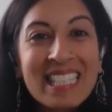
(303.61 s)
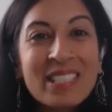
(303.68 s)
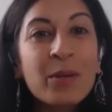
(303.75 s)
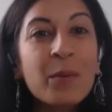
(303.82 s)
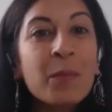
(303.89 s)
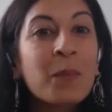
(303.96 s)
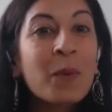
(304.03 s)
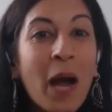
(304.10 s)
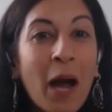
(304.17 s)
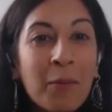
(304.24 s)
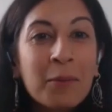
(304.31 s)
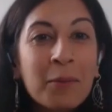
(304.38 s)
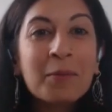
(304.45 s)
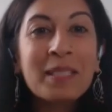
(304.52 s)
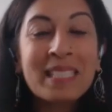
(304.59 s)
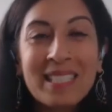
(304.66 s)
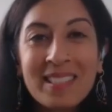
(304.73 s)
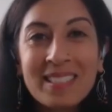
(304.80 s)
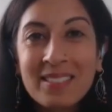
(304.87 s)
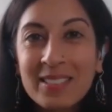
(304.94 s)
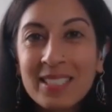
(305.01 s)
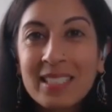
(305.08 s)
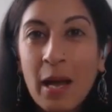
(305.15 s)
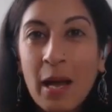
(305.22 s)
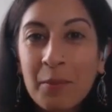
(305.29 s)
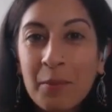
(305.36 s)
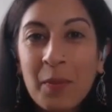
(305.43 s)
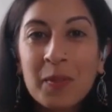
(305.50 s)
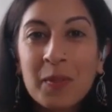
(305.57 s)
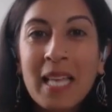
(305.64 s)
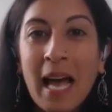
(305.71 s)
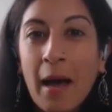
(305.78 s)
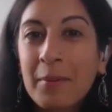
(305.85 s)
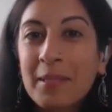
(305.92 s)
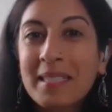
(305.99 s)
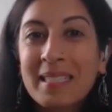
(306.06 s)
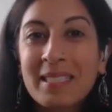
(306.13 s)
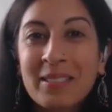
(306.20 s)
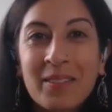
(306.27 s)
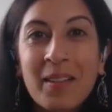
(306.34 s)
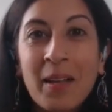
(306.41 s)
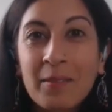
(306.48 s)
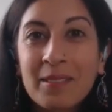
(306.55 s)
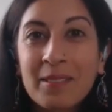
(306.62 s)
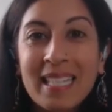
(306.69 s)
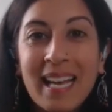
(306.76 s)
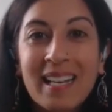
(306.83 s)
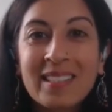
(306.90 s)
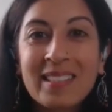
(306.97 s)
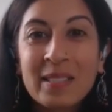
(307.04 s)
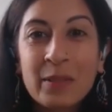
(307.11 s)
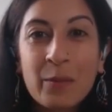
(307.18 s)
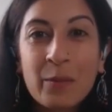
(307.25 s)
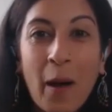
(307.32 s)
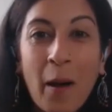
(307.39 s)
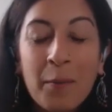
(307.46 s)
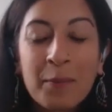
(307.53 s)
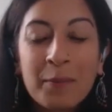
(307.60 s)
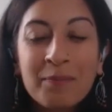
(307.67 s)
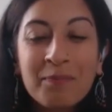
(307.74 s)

you'll probably start to adopt those habits in your lifestyle as well.